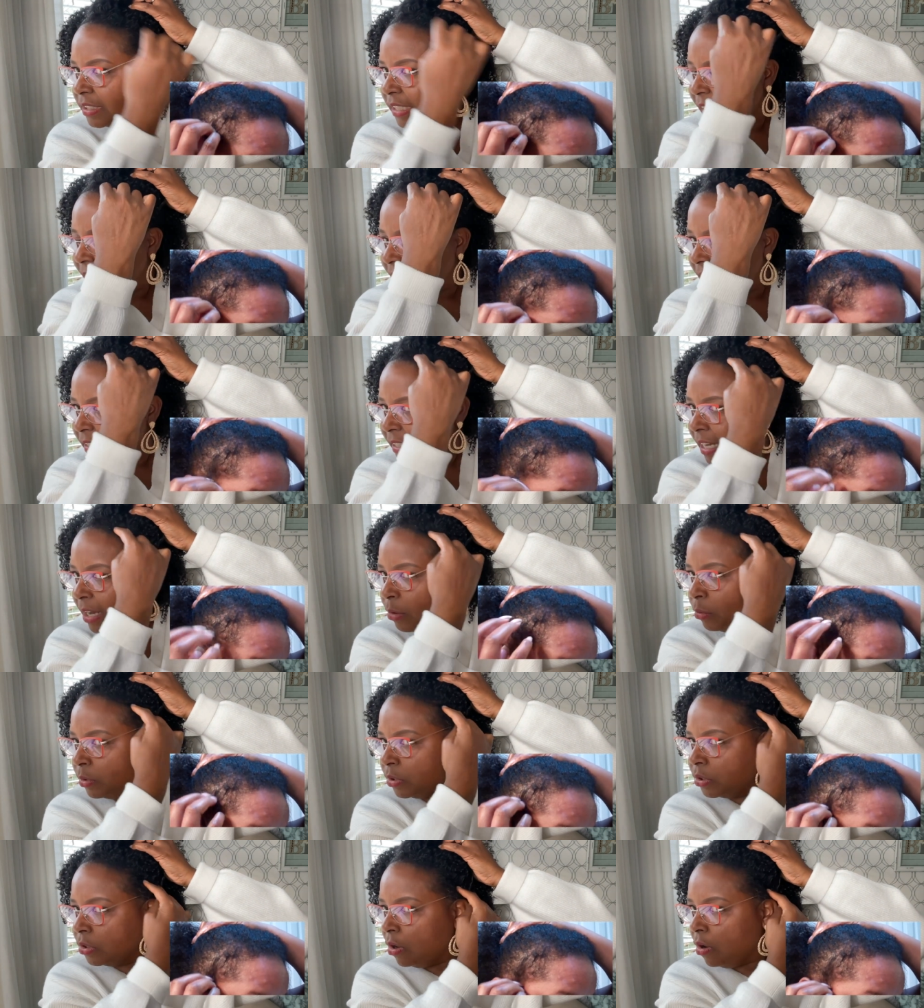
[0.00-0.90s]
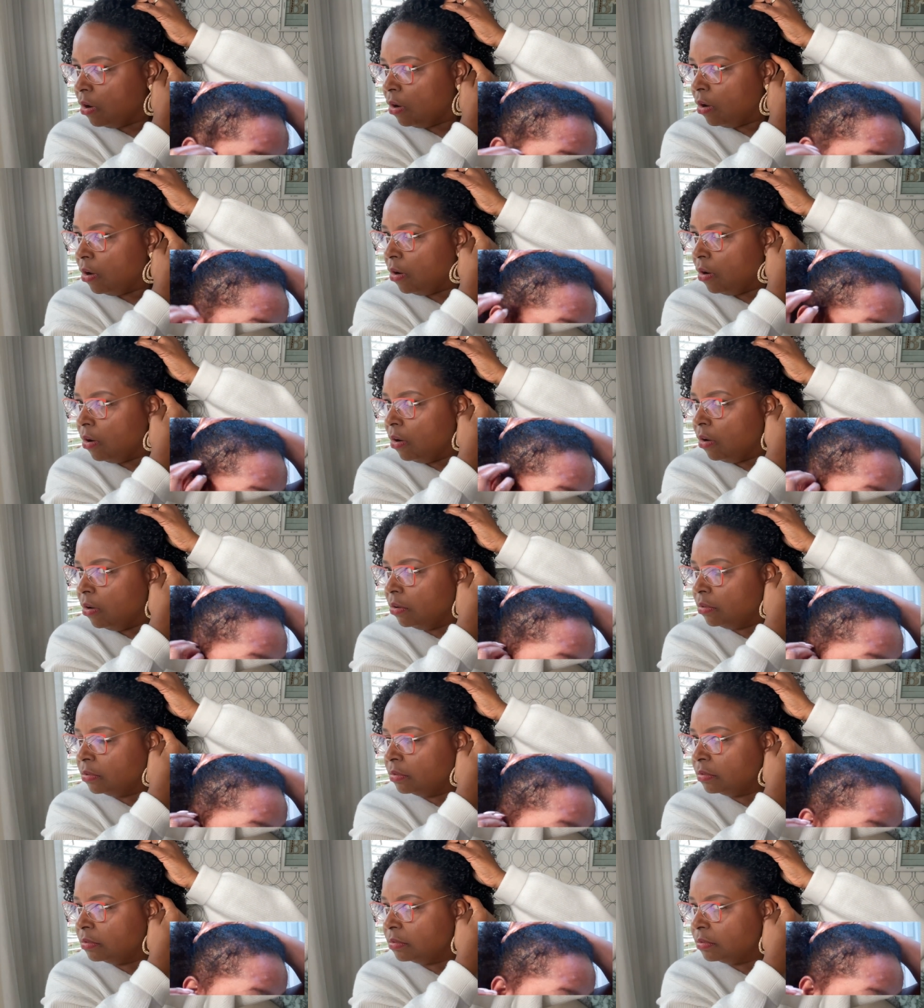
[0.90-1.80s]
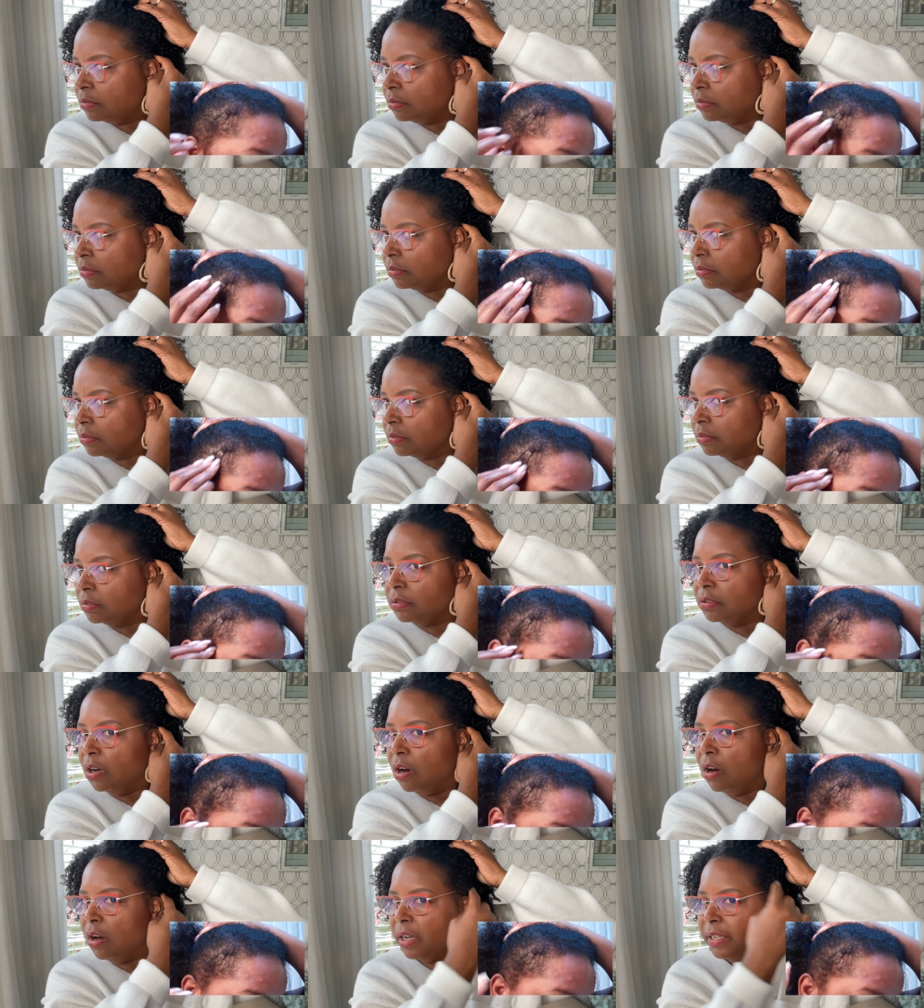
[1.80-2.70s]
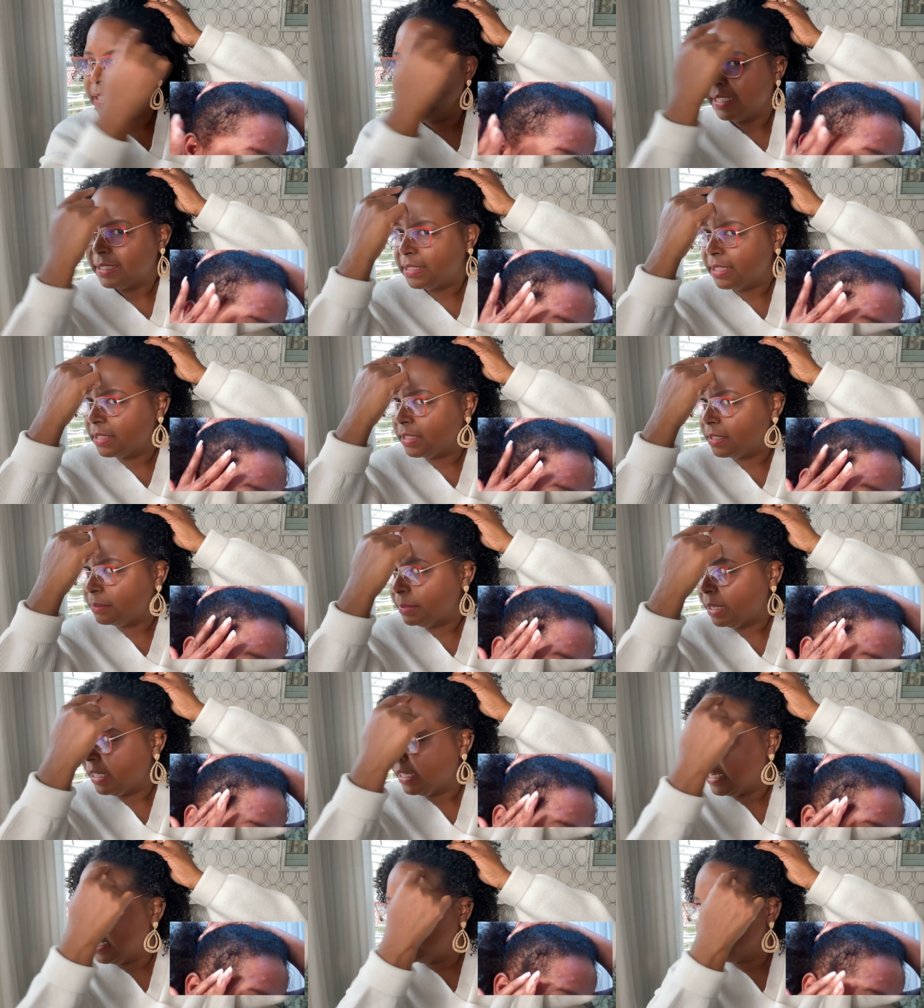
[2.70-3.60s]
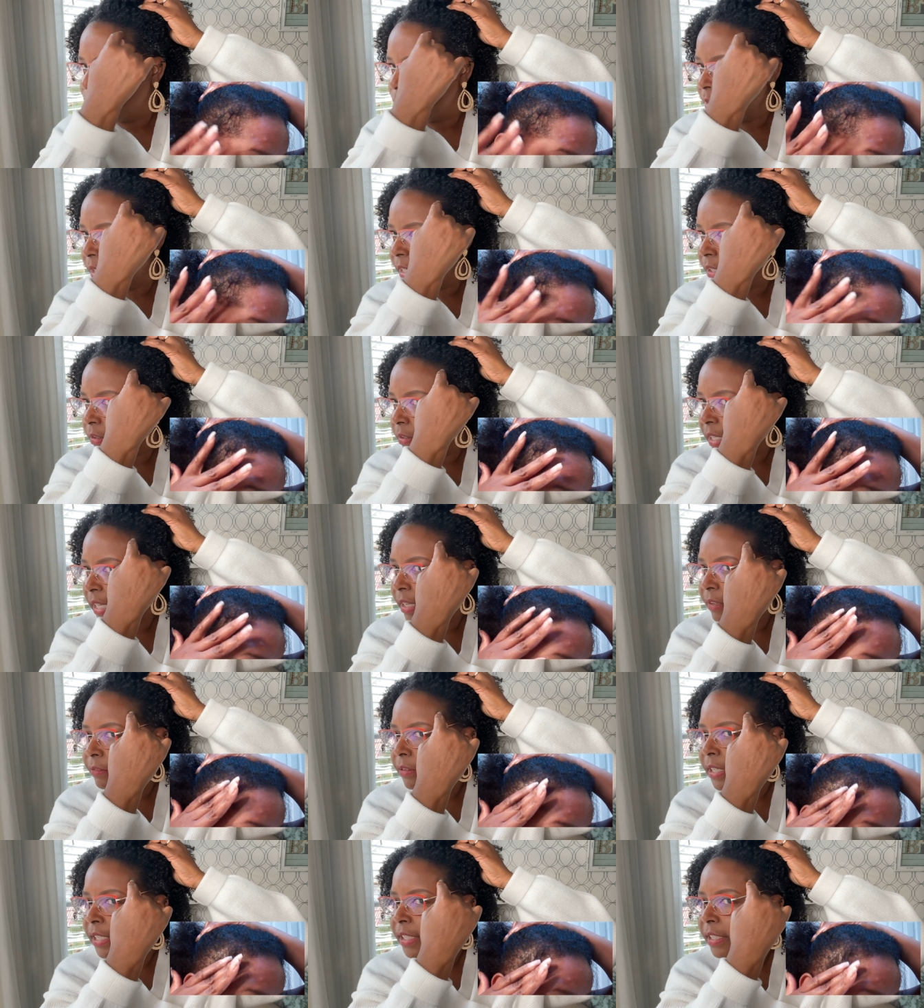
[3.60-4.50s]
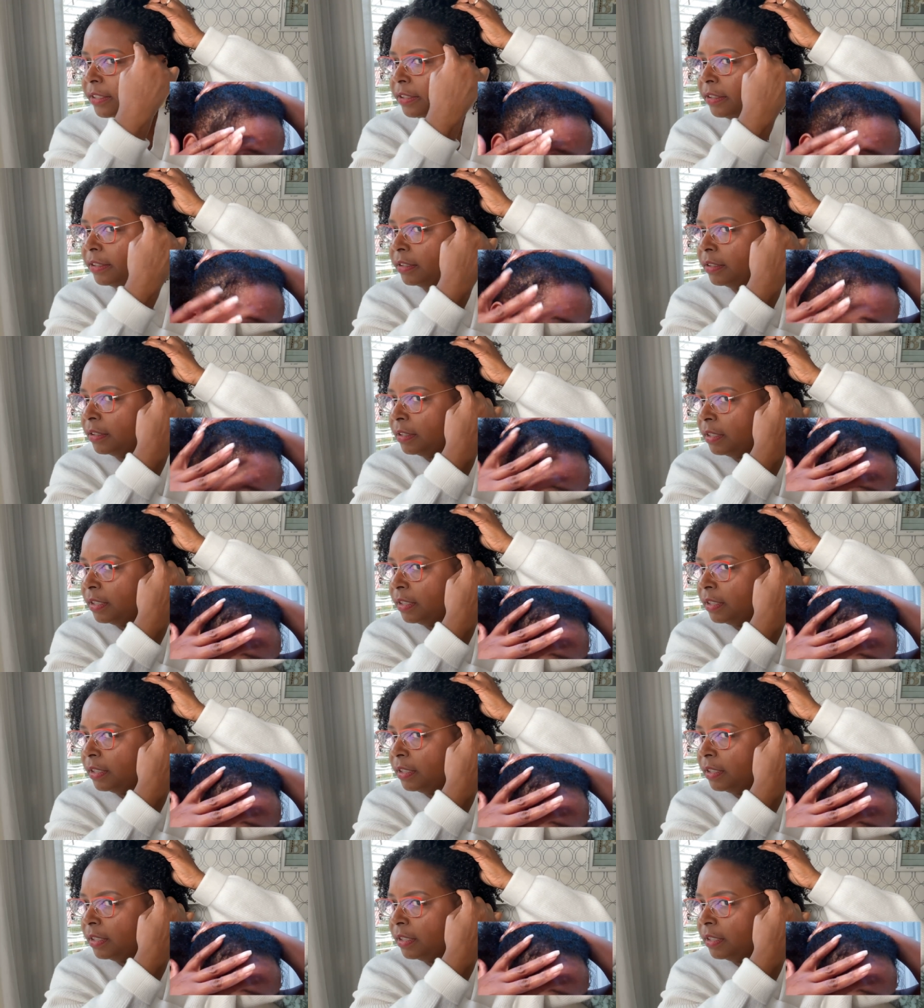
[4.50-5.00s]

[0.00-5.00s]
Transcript: Like that was all gone. Like this is my natural hairline right here.